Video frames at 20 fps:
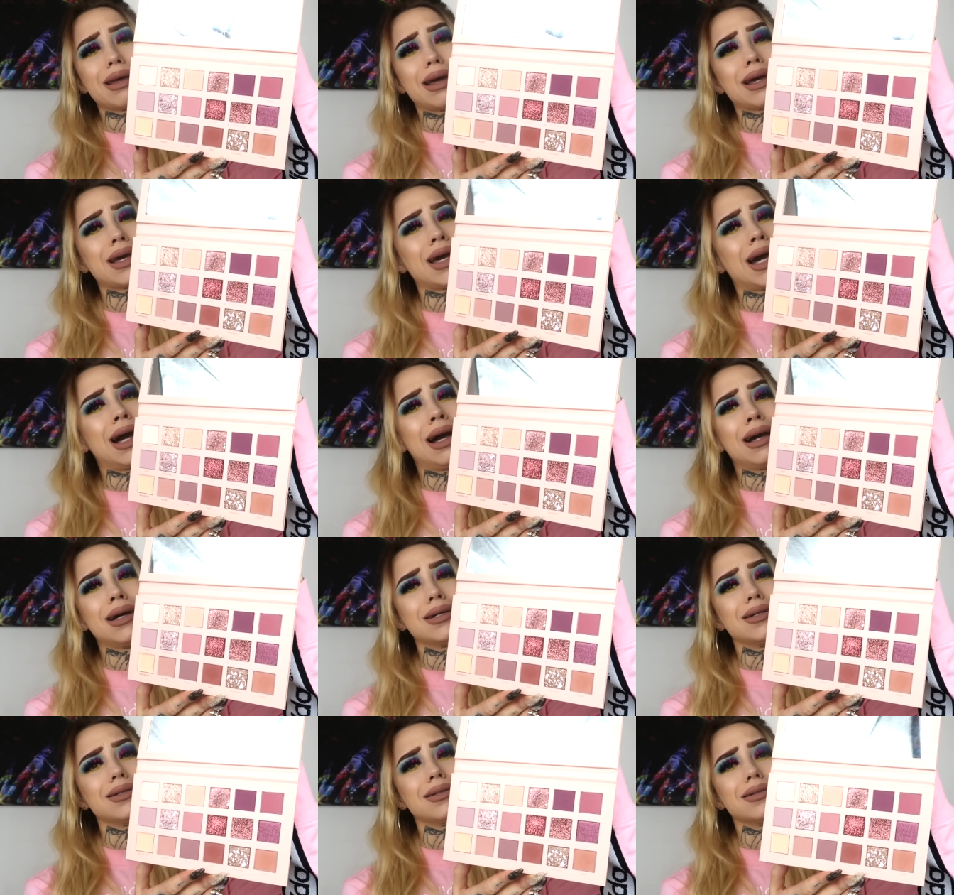I
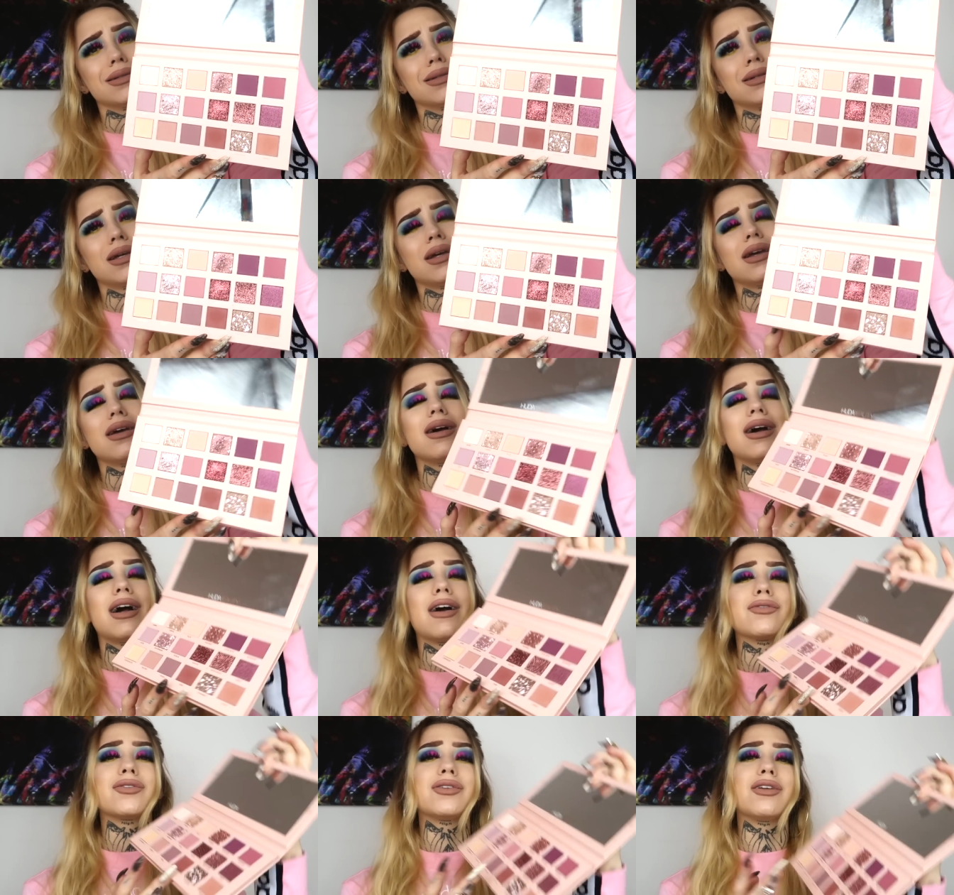can't.
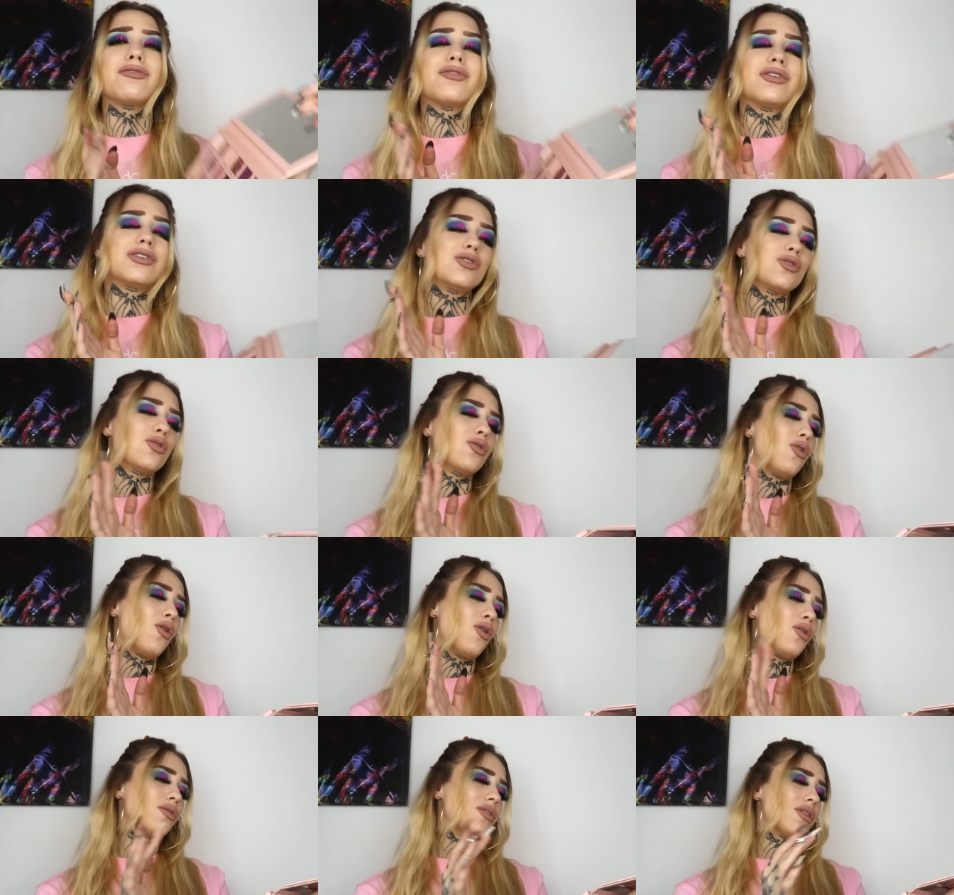I've done a video
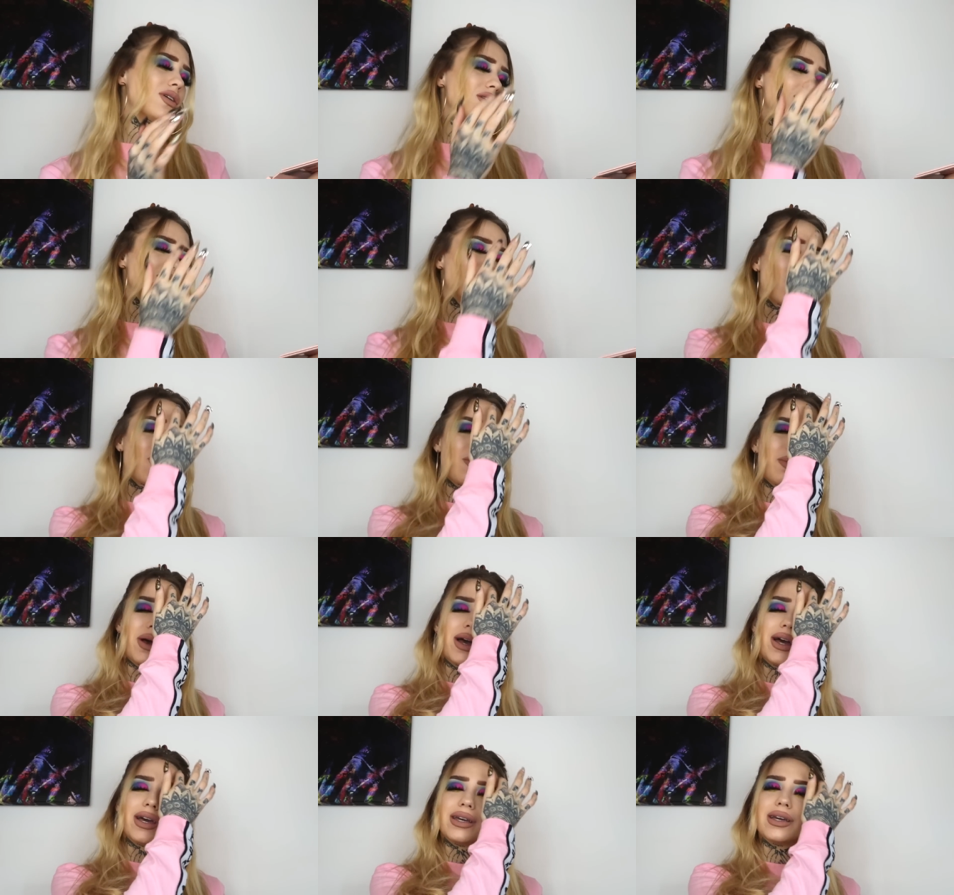on this on
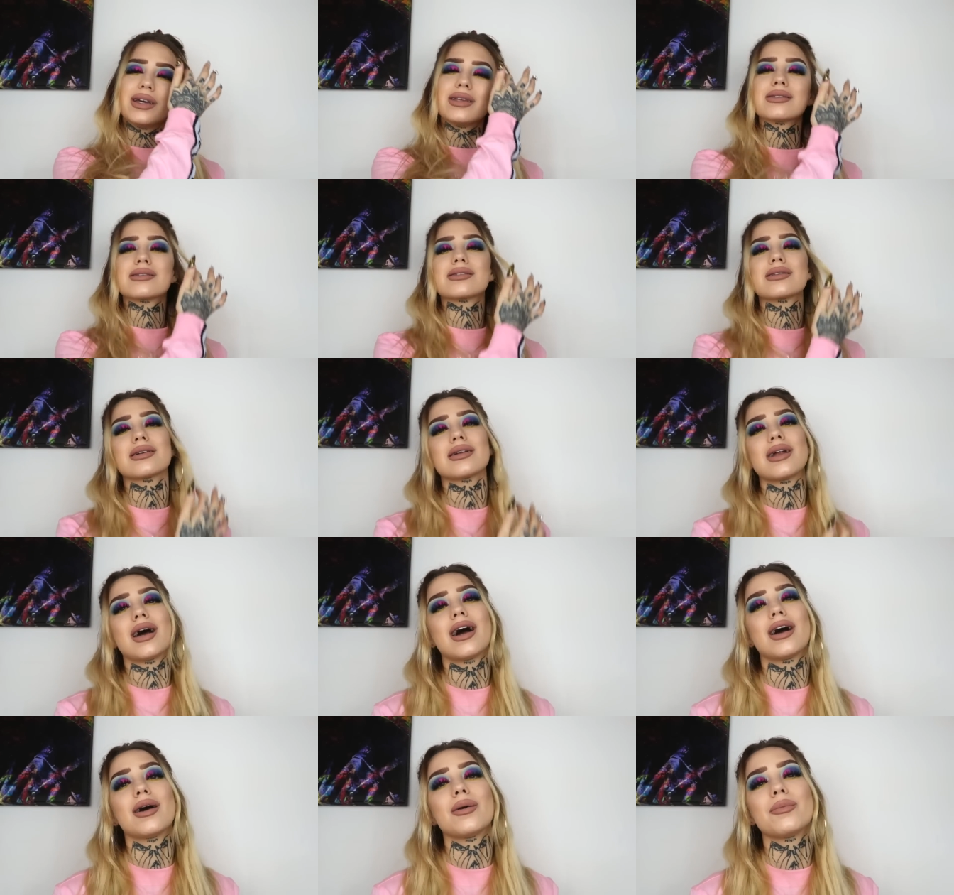my
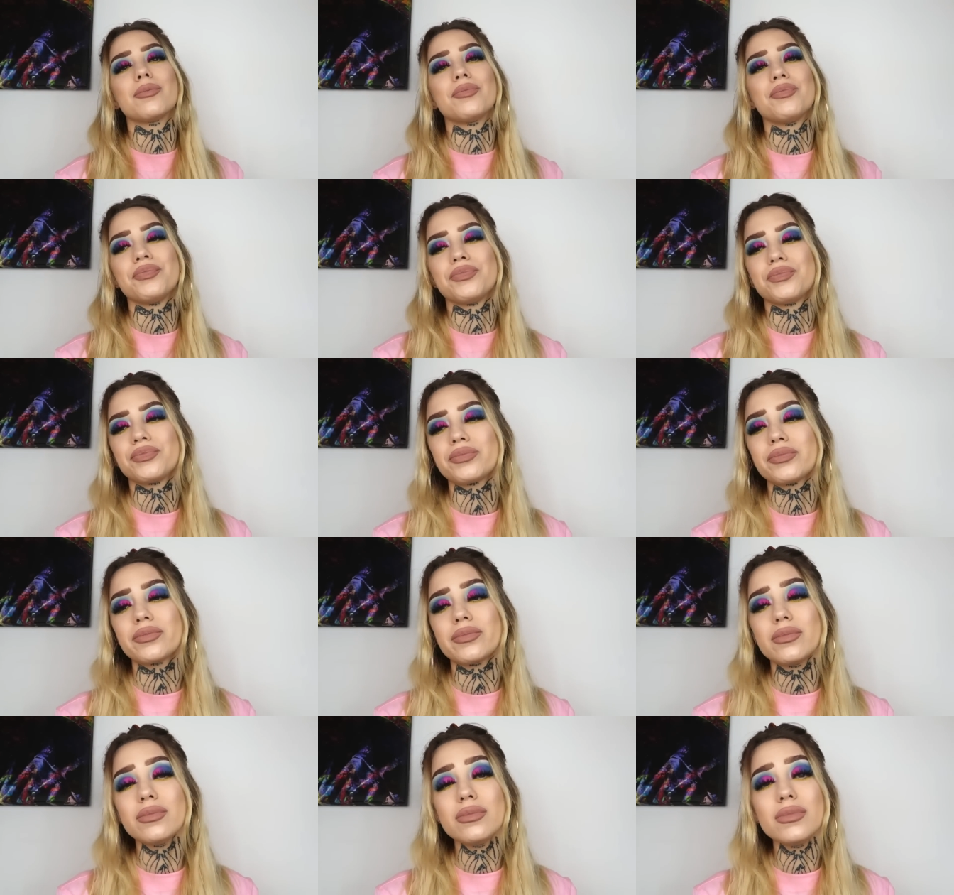Instagram
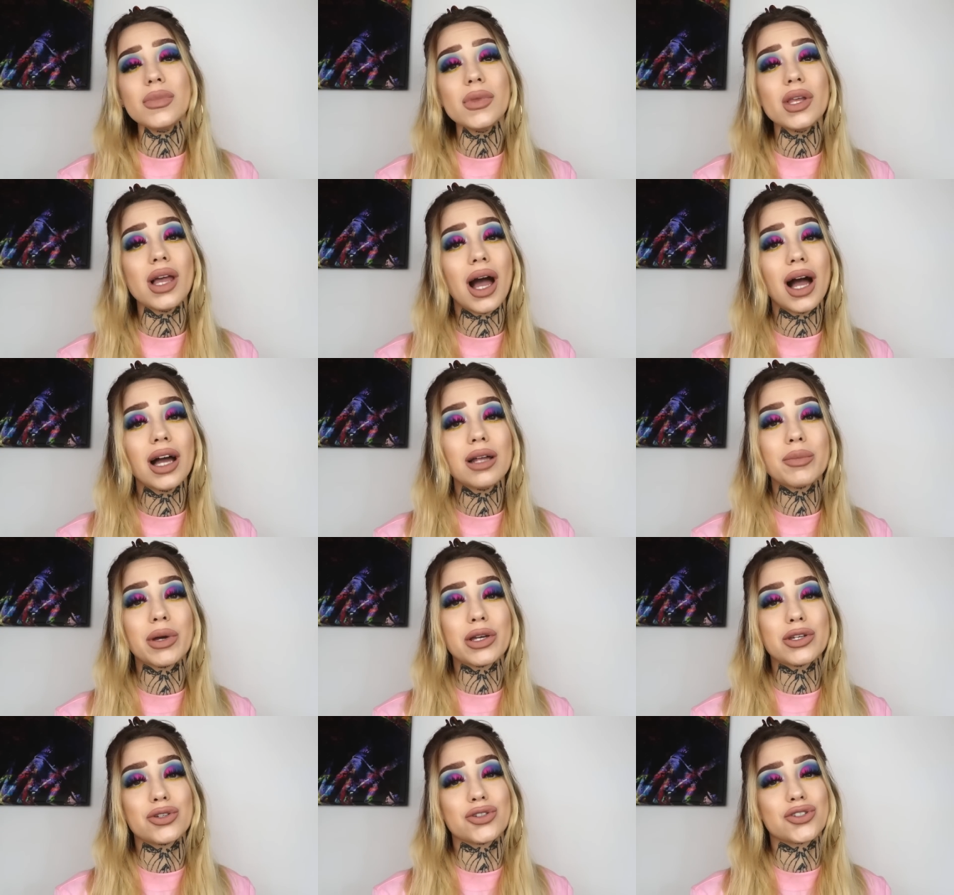and
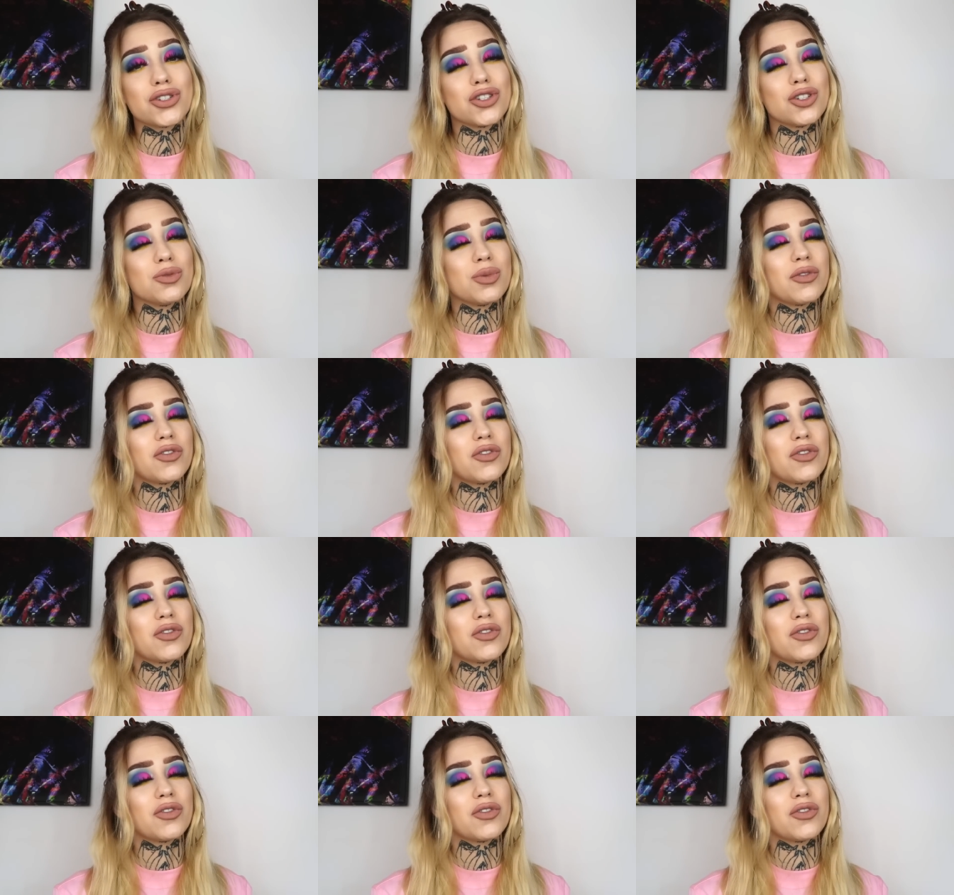my YouTube.